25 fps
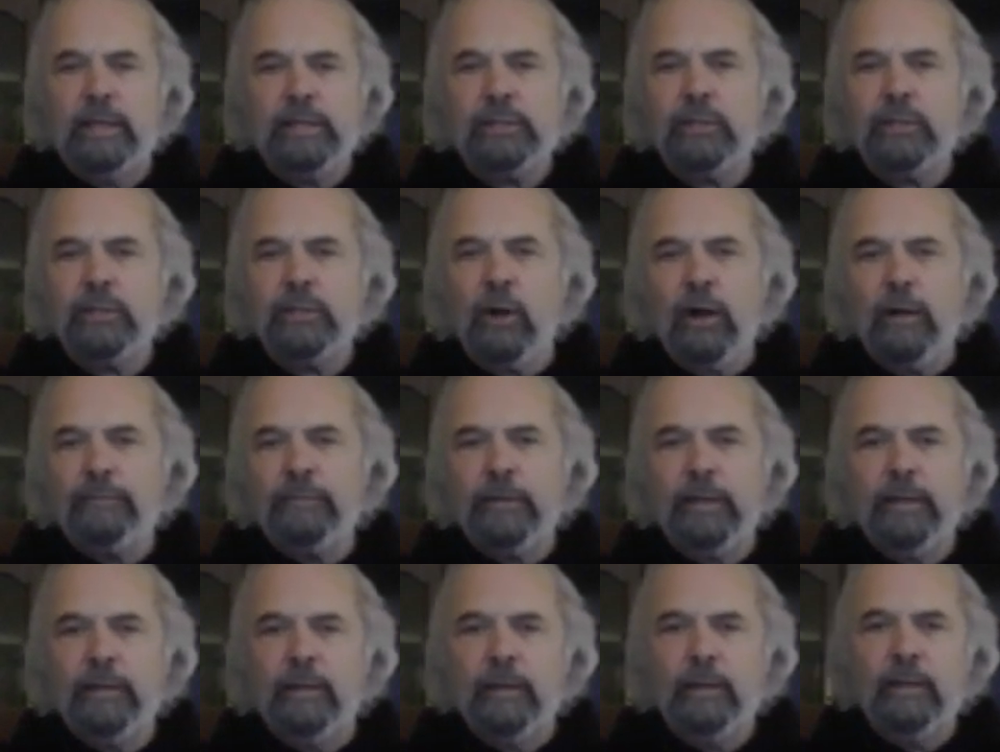is
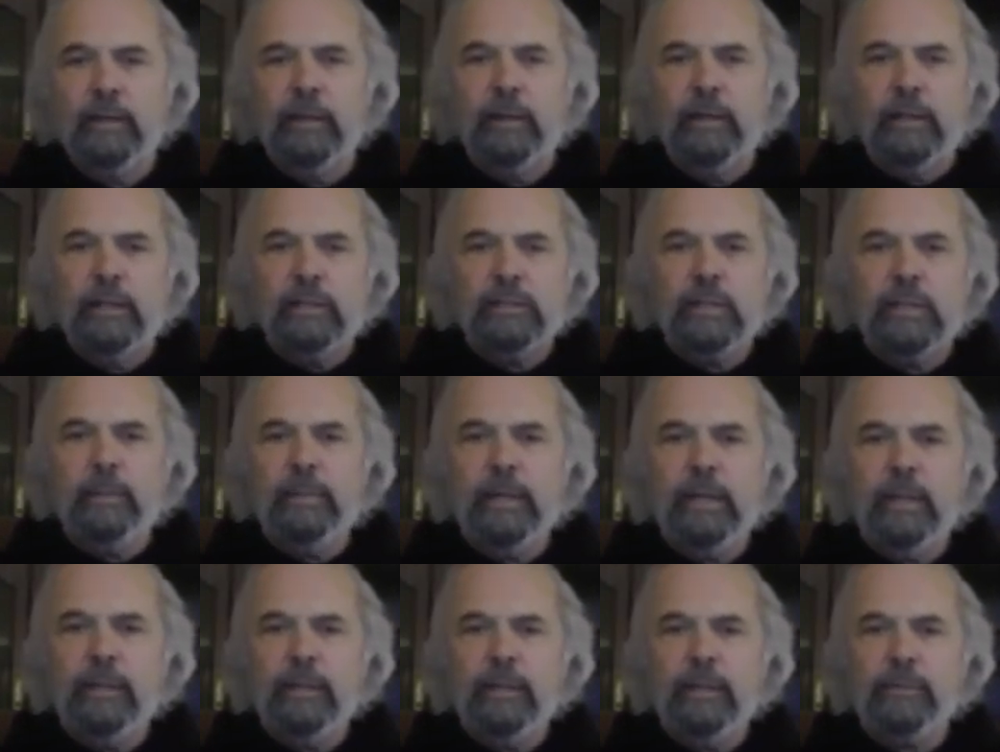often
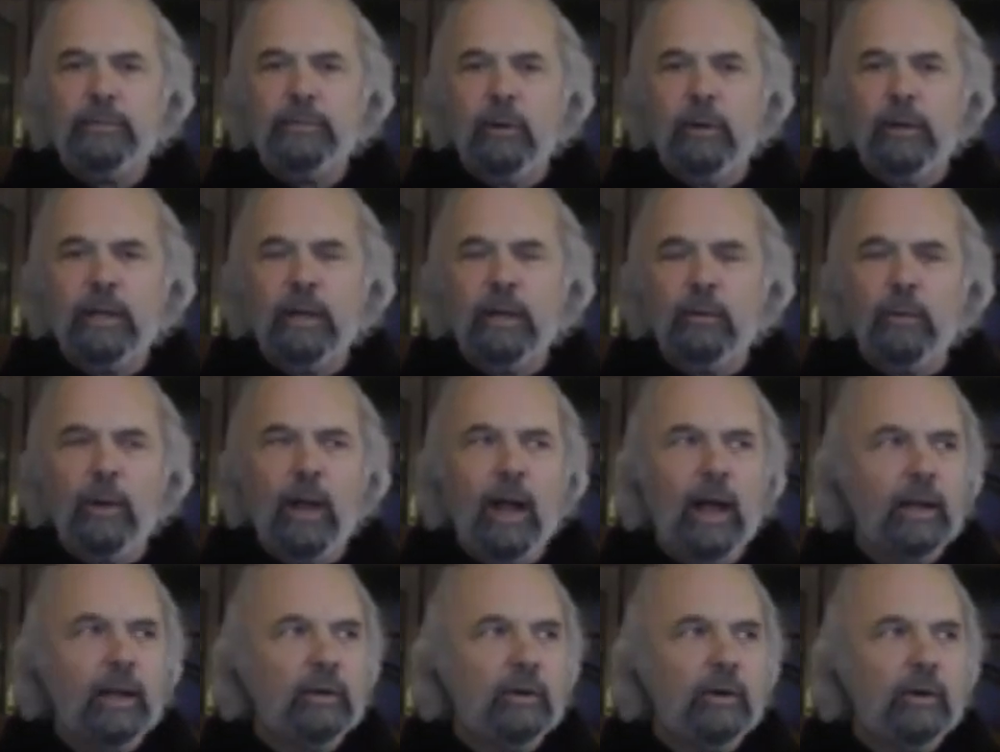somebody throwing a
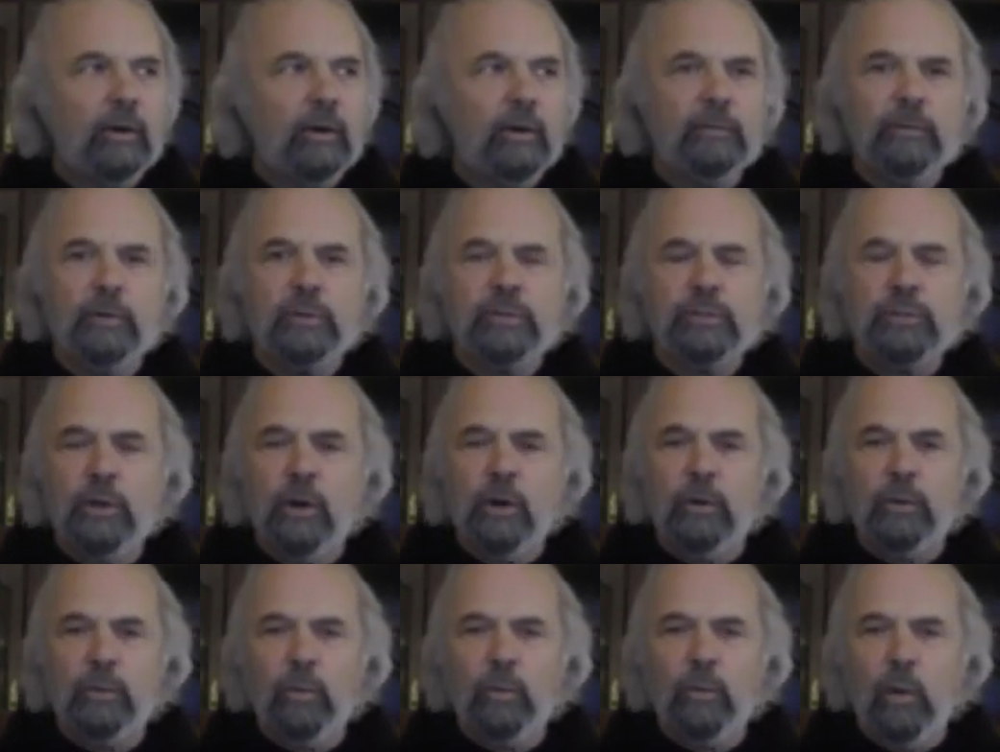rock over a
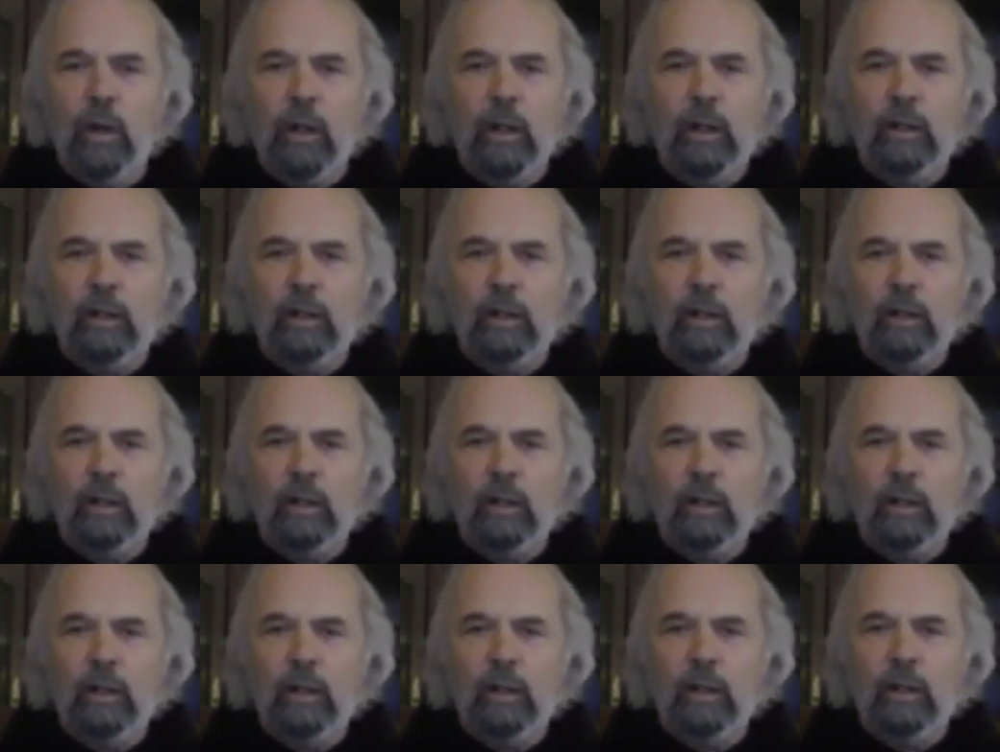stone wall
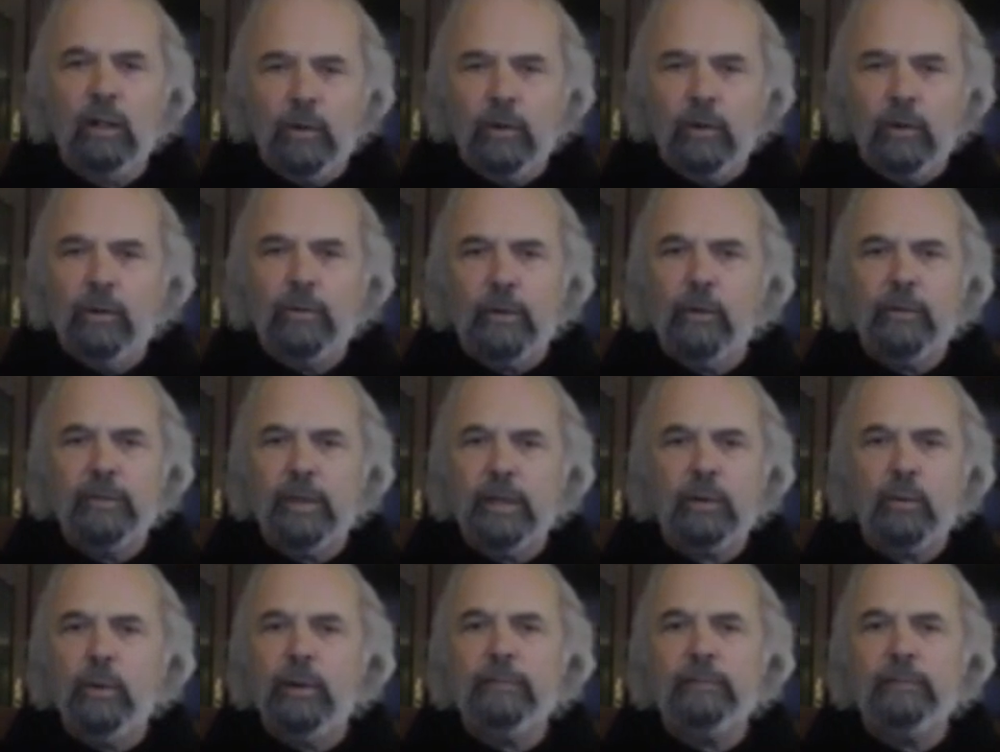
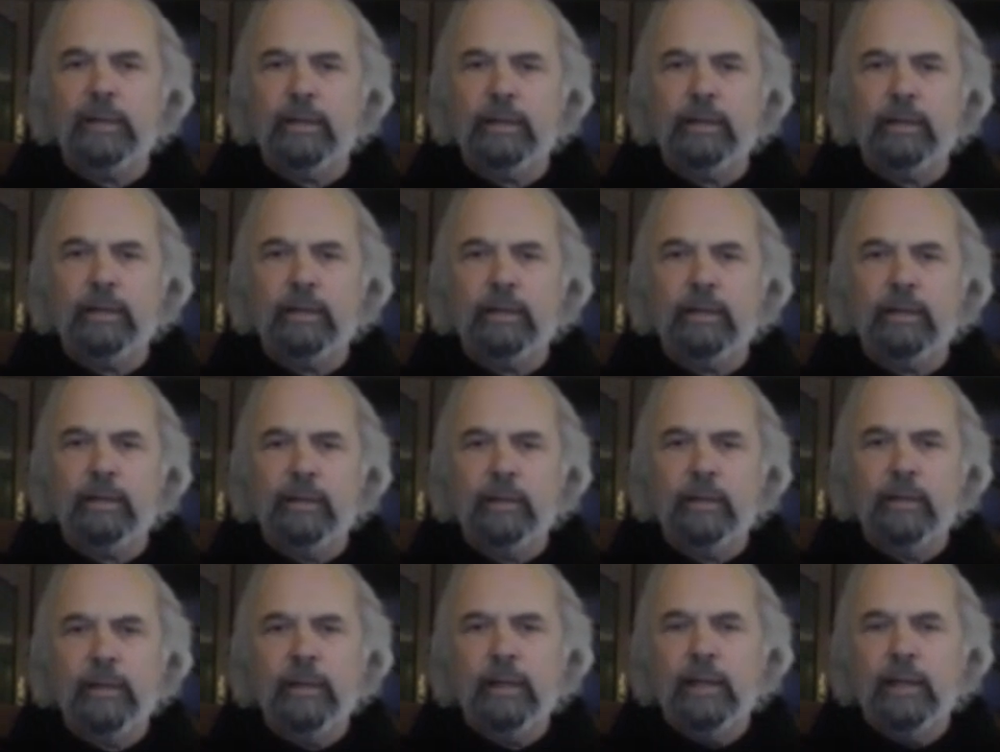or the equivalent.